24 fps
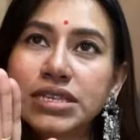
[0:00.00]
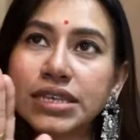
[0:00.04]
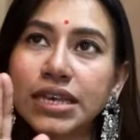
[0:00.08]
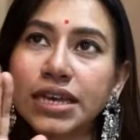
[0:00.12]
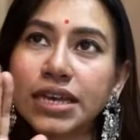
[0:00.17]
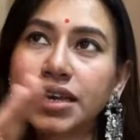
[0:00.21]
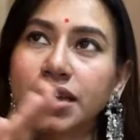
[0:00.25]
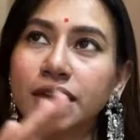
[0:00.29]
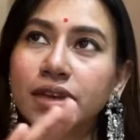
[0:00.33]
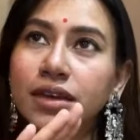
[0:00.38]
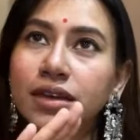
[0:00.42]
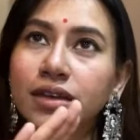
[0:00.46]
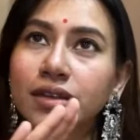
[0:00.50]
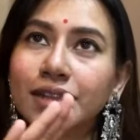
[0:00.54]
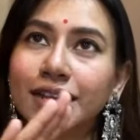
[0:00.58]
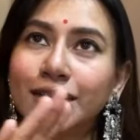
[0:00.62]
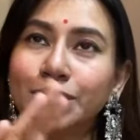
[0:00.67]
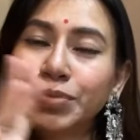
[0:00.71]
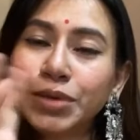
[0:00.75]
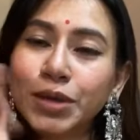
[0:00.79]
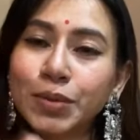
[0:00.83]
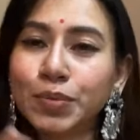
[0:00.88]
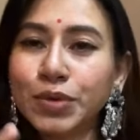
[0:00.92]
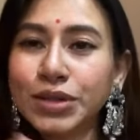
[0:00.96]
say that
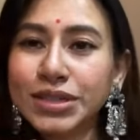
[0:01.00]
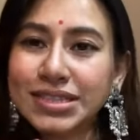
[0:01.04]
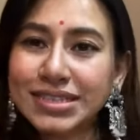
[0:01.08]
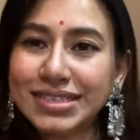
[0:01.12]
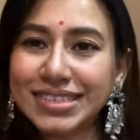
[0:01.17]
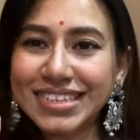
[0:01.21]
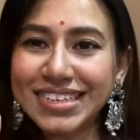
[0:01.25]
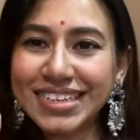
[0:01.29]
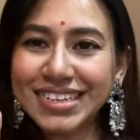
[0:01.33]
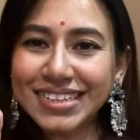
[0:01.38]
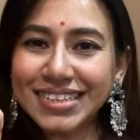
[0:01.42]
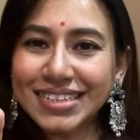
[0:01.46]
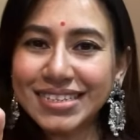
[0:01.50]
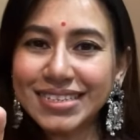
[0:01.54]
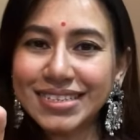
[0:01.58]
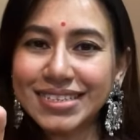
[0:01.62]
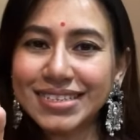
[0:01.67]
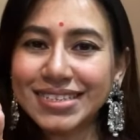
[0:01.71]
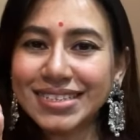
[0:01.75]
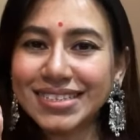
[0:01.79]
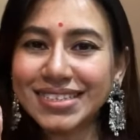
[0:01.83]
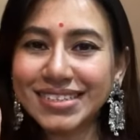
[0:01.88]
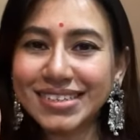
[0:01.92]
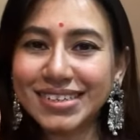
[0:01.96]
people see
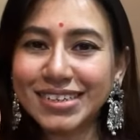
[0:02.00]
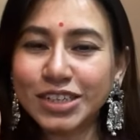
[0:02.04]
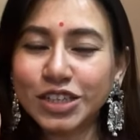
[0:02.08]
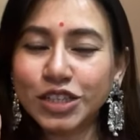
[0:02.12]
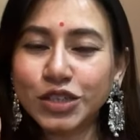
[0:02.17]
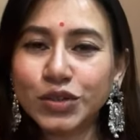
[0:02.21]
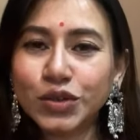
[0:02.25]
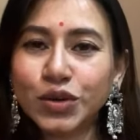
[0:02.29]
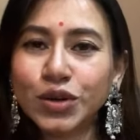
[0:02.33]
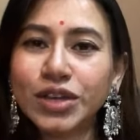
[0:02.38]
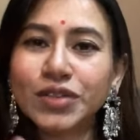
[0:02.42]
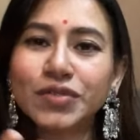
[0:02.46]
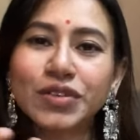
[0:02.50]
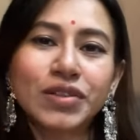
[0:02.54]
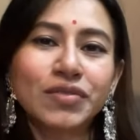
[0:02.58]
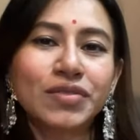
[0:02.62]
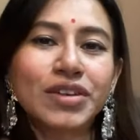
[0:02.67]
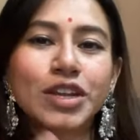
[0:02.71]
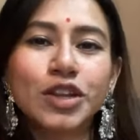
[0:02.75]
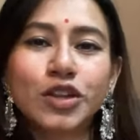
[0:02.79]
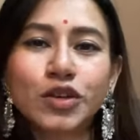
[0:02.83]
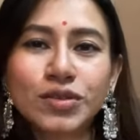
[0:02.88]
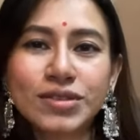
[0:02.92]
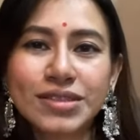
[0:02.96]
this, even
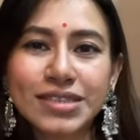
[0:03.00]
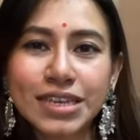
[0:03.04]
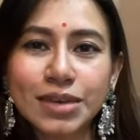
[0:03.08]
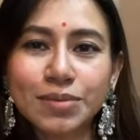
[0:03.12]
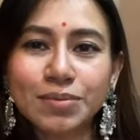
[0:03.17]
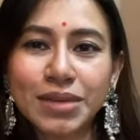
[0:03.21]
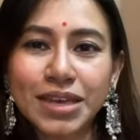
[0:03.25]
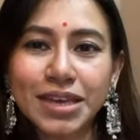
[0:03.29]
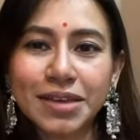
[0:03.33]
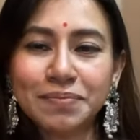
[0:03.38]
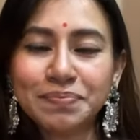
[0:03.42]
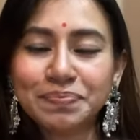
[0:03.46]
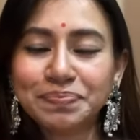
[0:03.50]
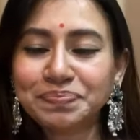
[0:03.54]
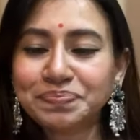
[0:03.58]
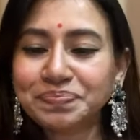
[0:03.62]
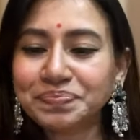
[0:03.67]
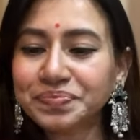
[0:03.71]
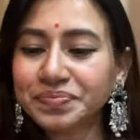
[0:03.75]
when you see me,